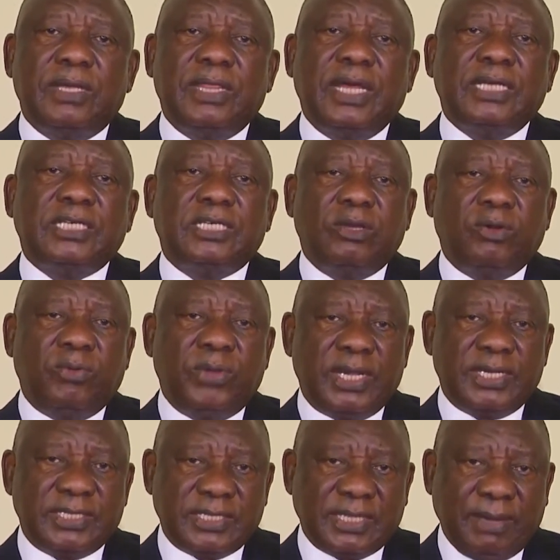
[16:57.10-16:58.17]
that we
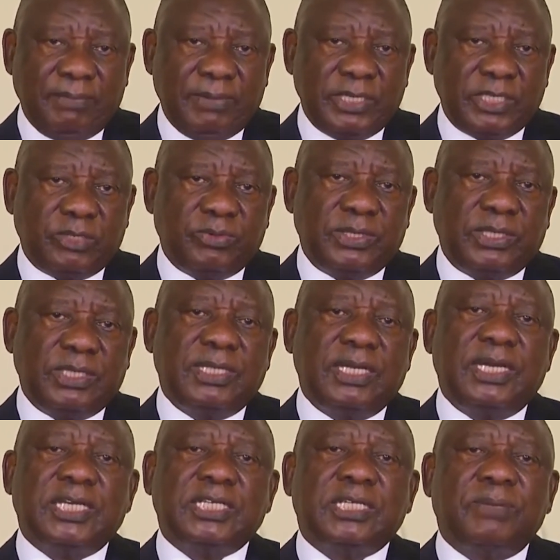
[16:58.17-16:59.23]
established within
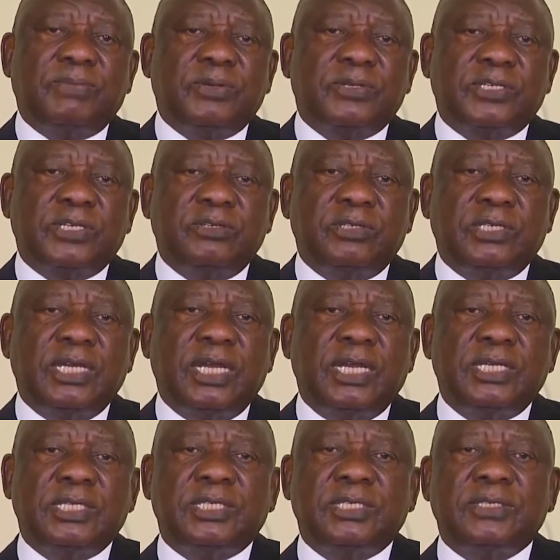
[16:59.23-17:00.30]
the National Prosecuting
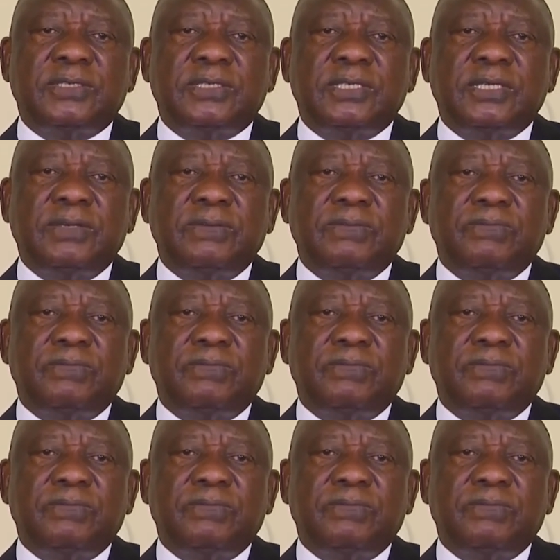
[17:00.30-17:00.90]
Agency